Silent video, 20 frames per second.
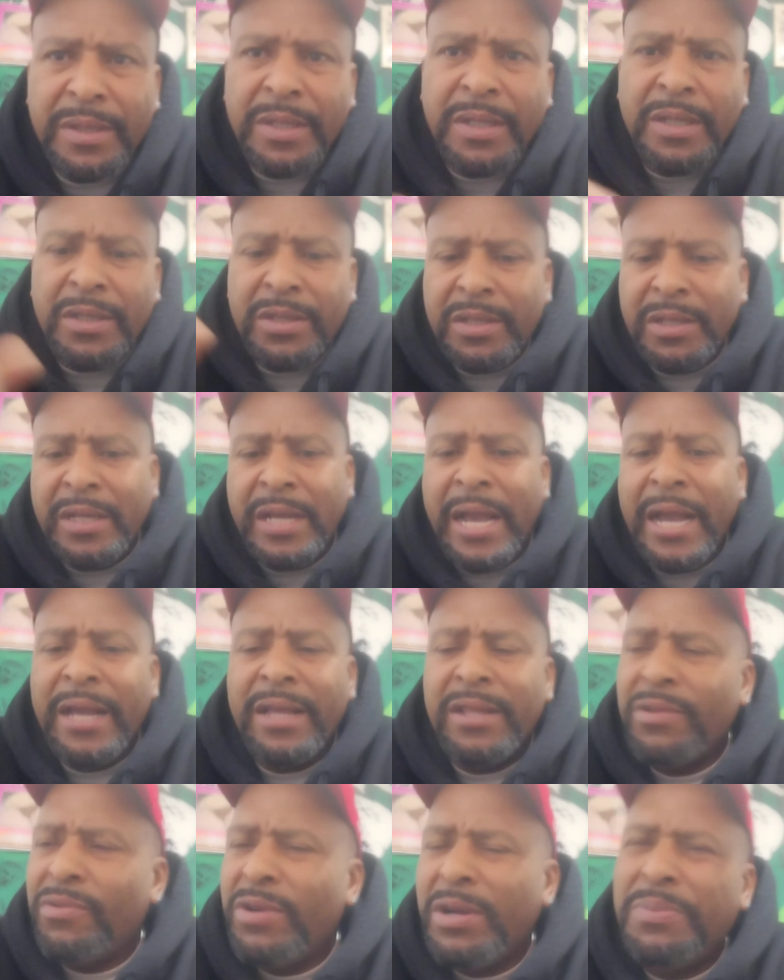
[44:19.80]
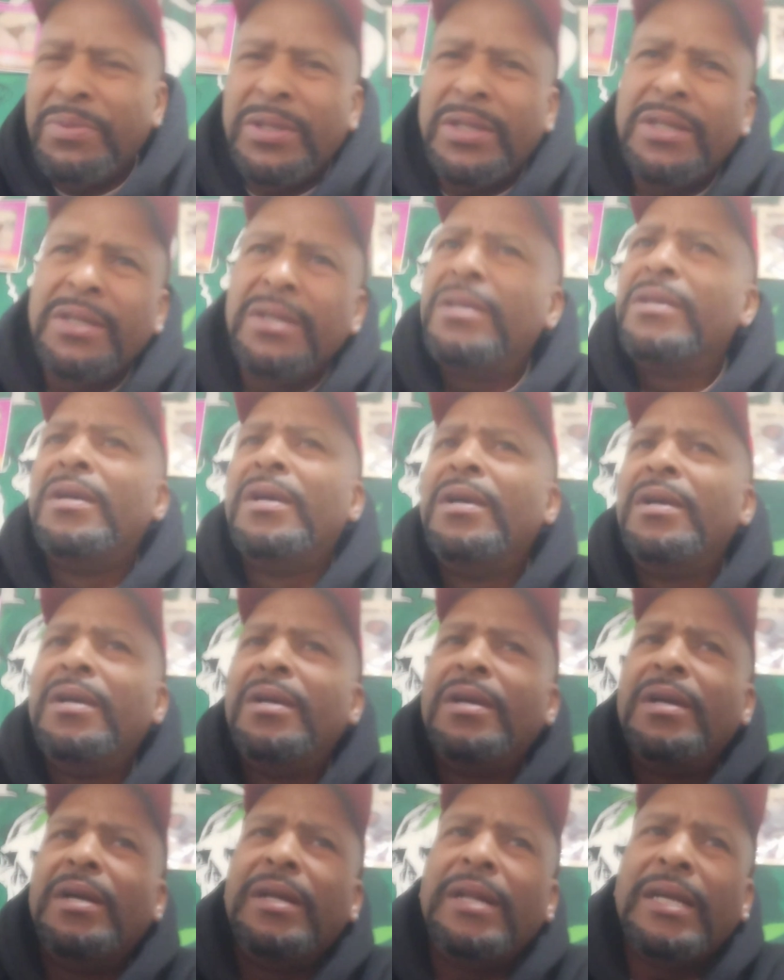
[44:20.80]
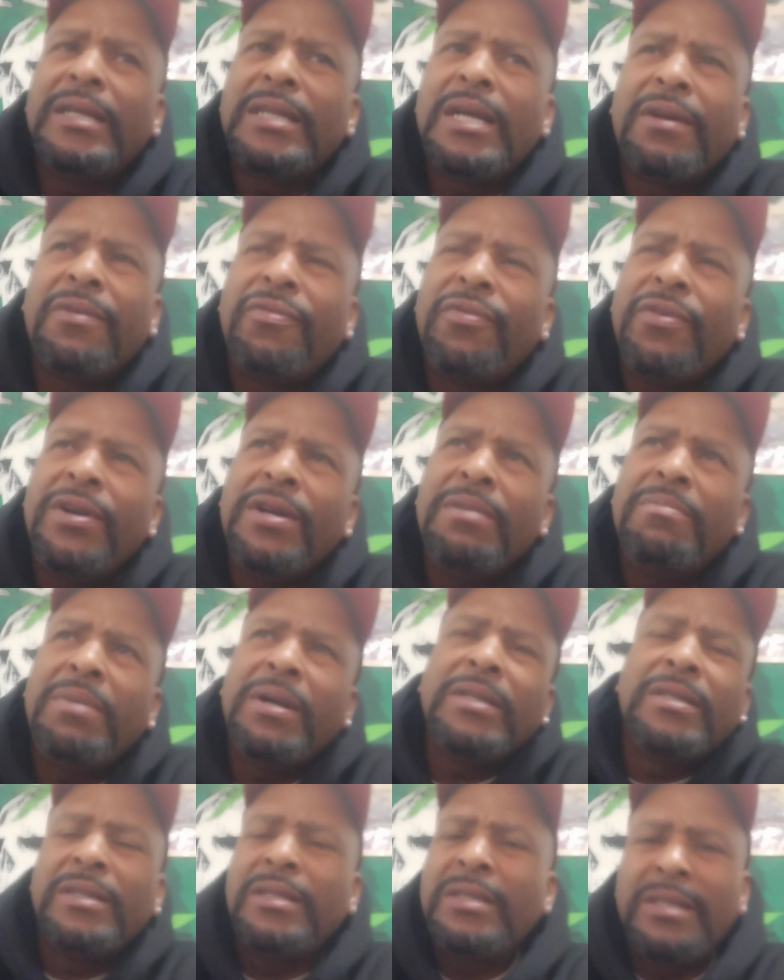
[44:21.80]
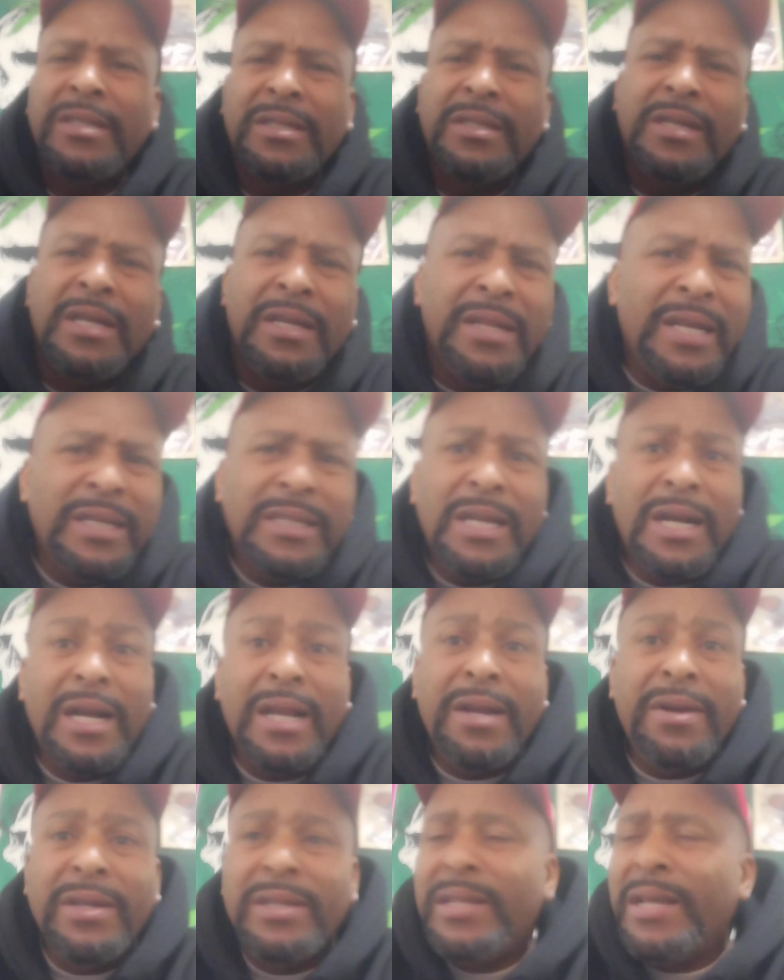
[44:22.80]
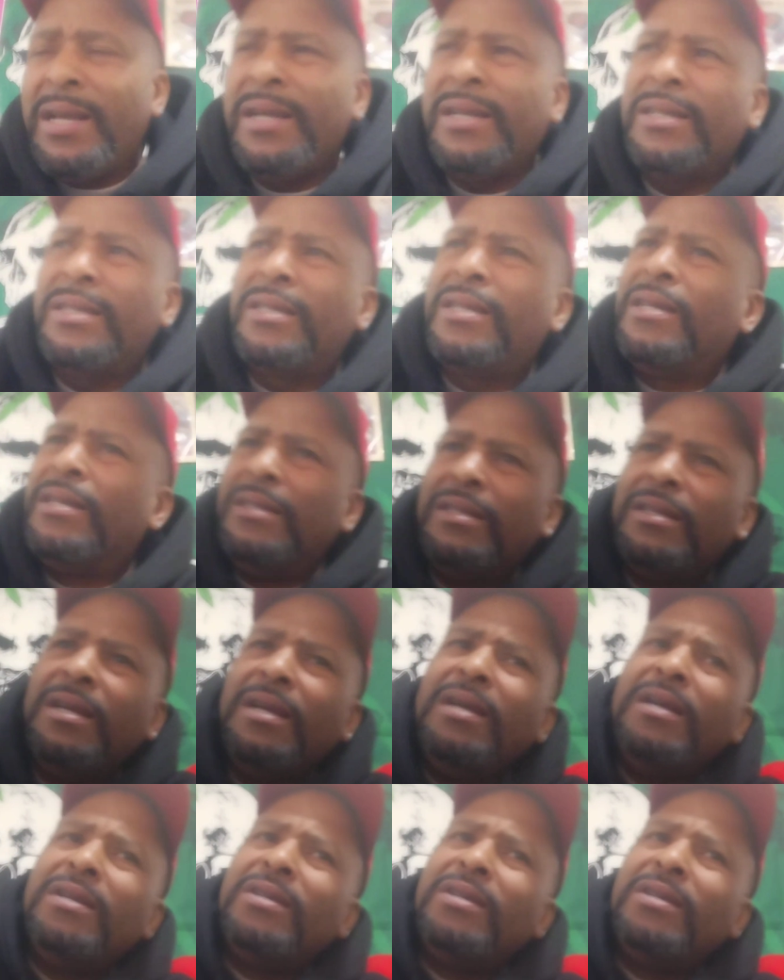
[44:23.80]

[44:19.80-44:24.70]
just gather up and shit? And that's how the fan bases is getting. That's how everything is getting.